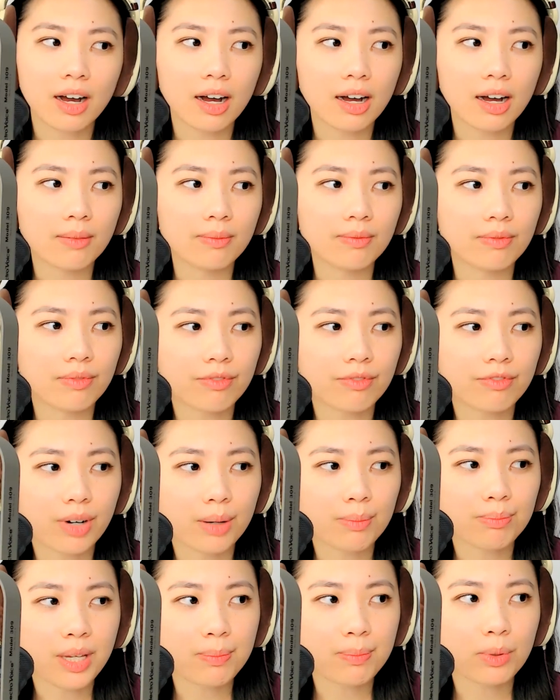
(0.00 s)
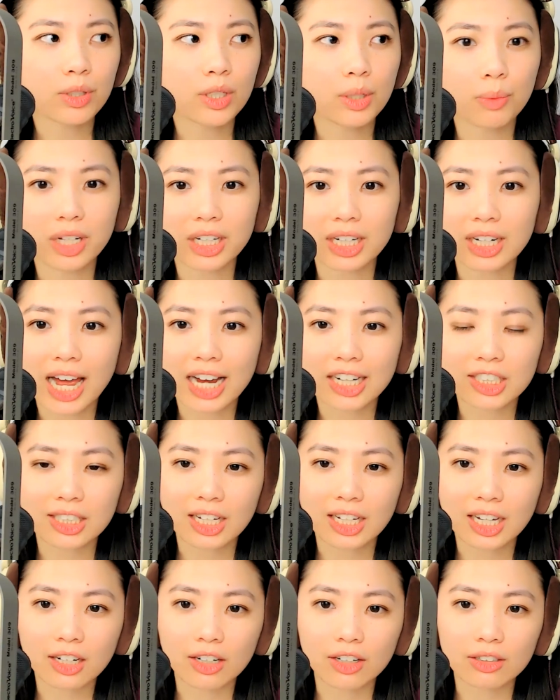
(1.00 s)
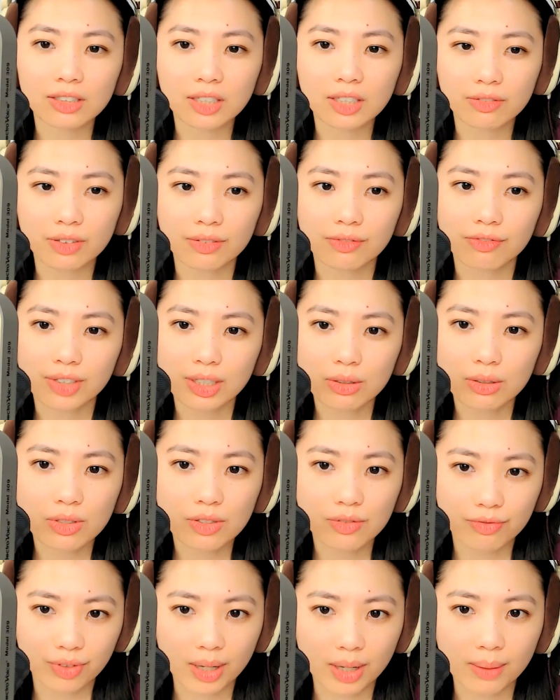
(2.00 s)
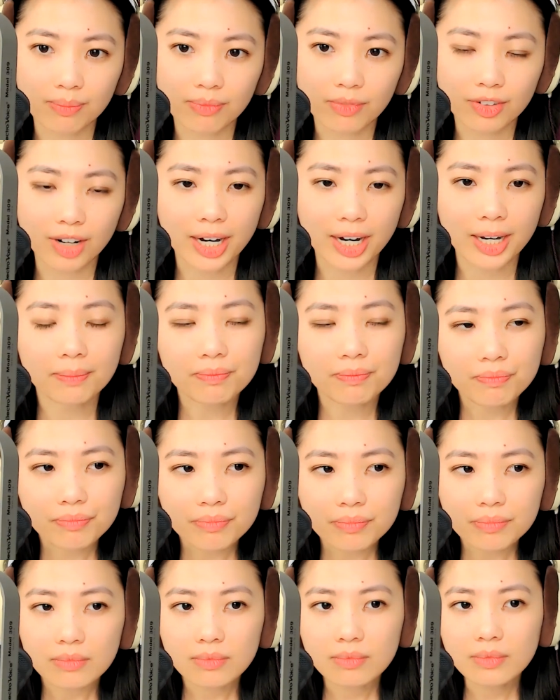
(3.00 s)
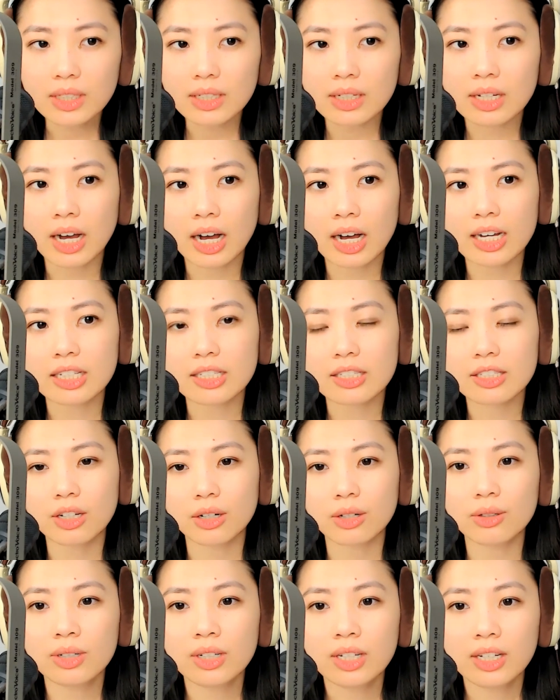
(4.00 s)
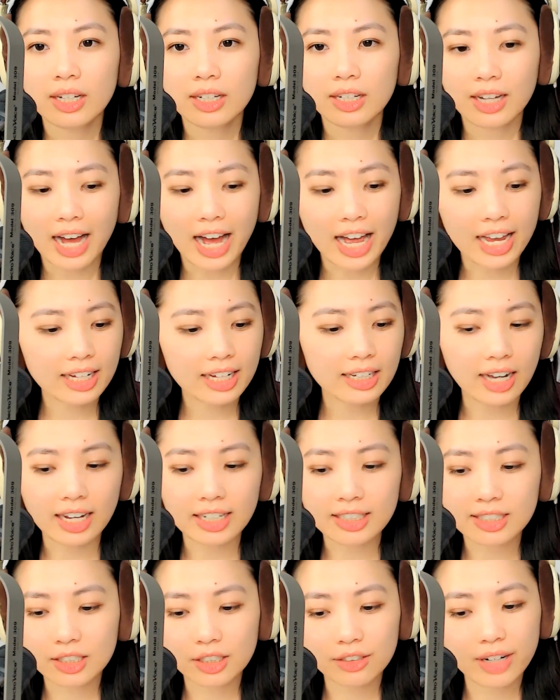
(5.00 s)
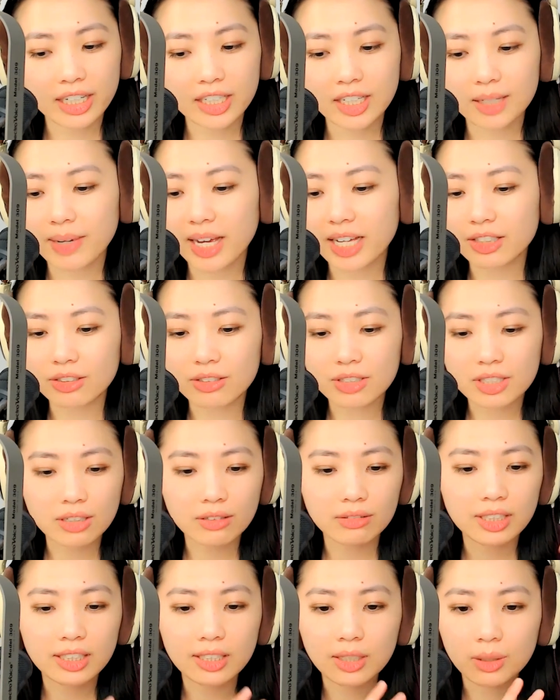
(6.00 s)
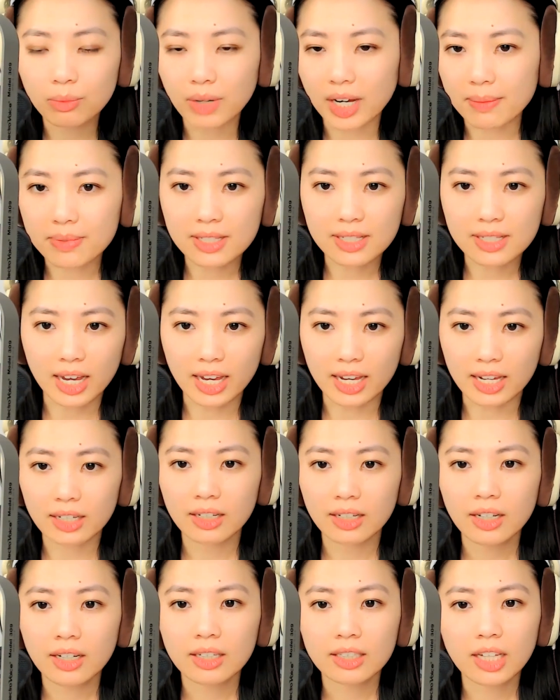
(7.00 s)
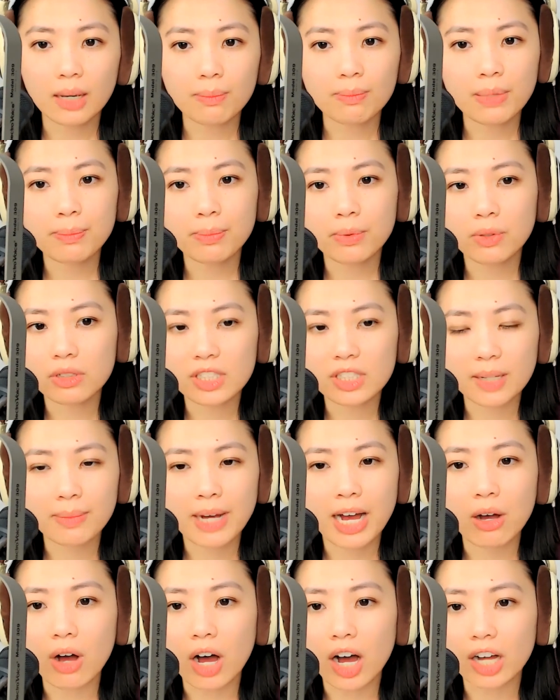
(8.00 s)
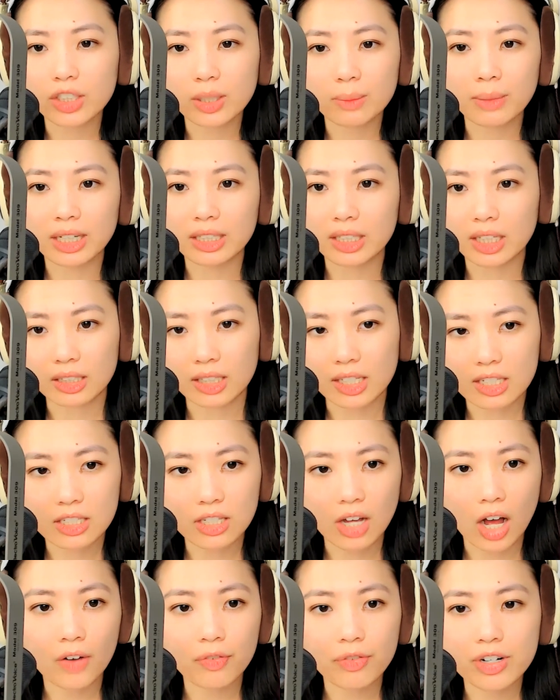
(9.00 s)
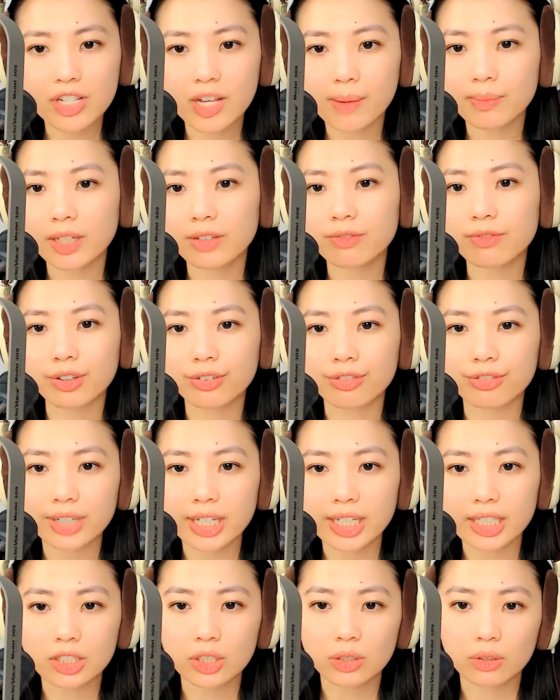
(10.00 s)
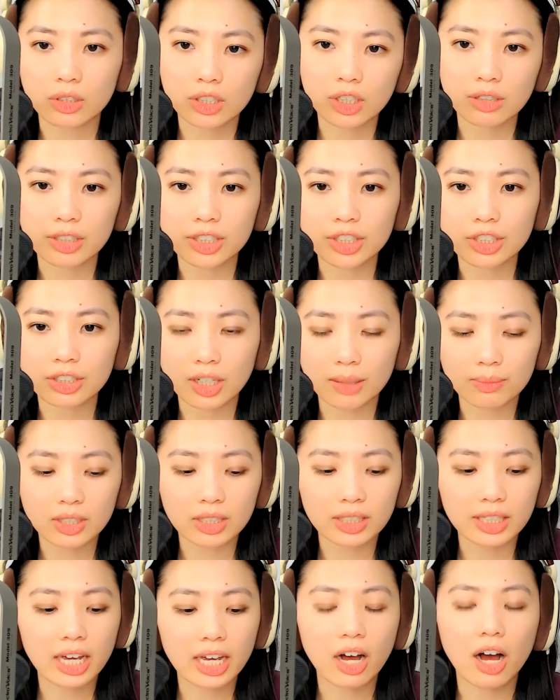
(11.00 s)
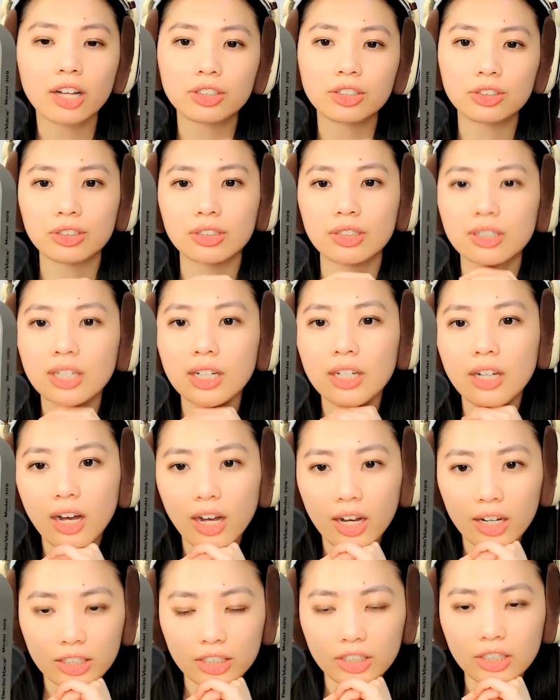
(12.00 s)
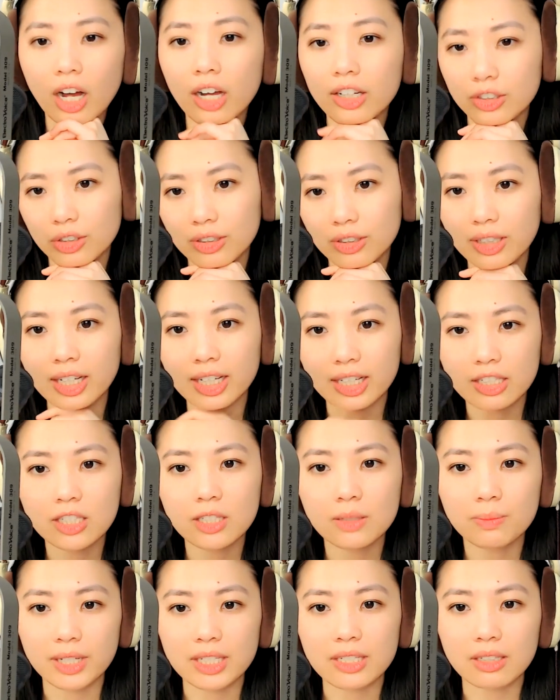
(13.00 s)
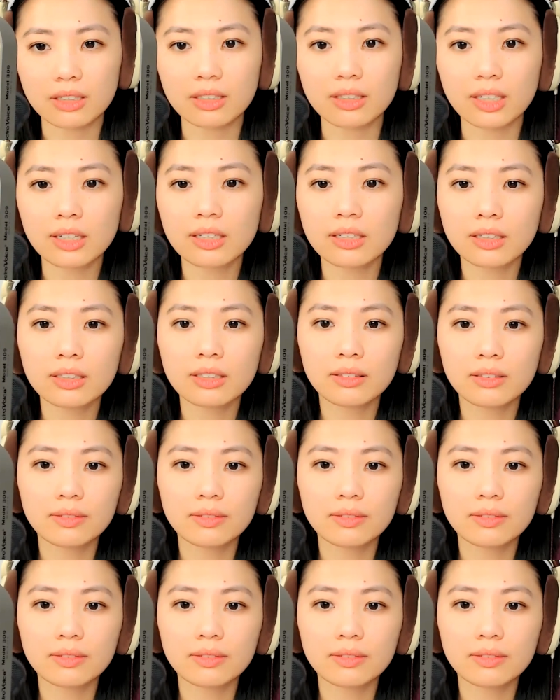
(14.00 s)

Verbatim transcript: um, from people you want to actually hear different views from, right? Uh, so I, I still recommend you still need a website, get people somehow on your mailing list, offer something for free to encourage them to get on your on your list, basically. Yeah.